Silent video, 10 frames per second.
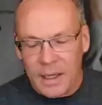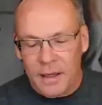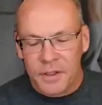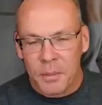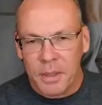
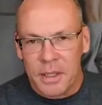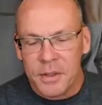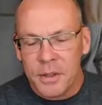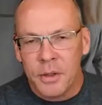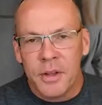if
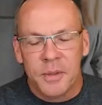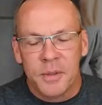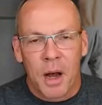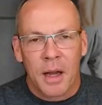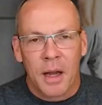somebody's new to
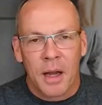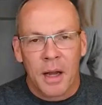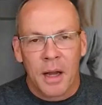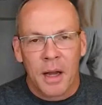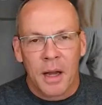this
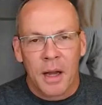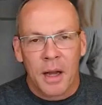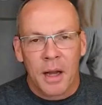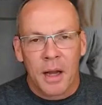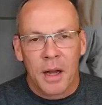
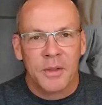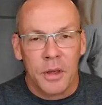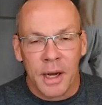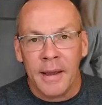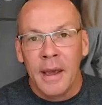
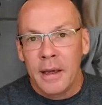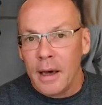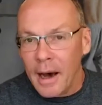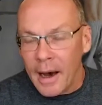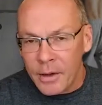podcast with
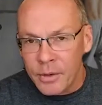you and